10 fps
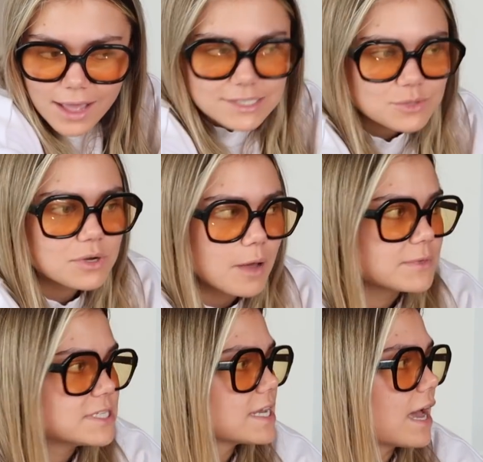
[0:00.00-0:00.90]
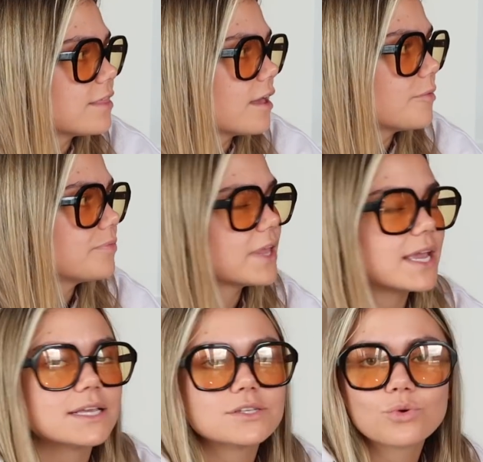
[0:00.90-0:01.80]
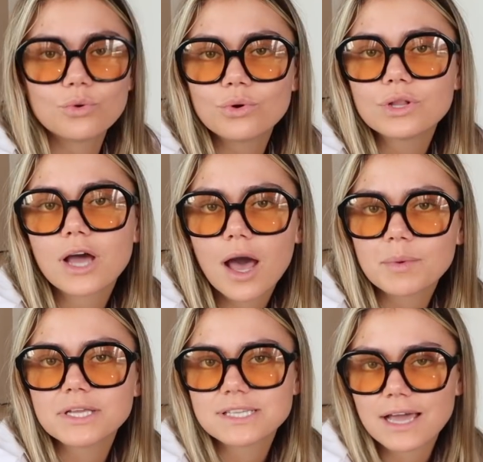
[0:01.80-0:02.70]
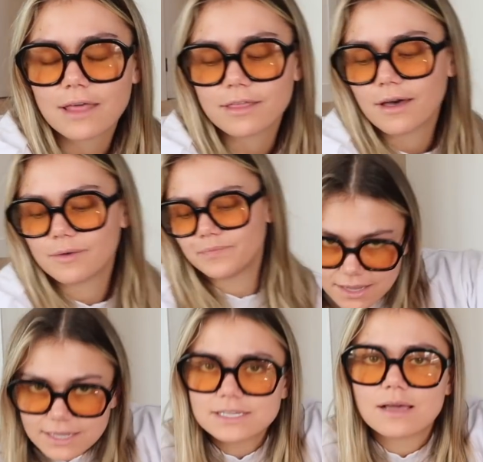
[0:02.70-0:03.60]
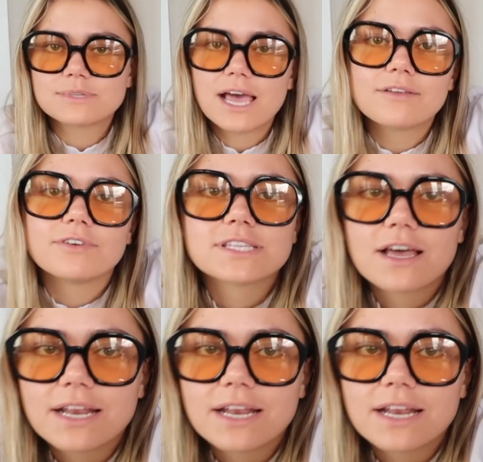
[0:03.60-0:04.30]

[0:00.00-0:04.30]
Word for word: It's all coming together. It is all coming together. Exciting times ahead of us,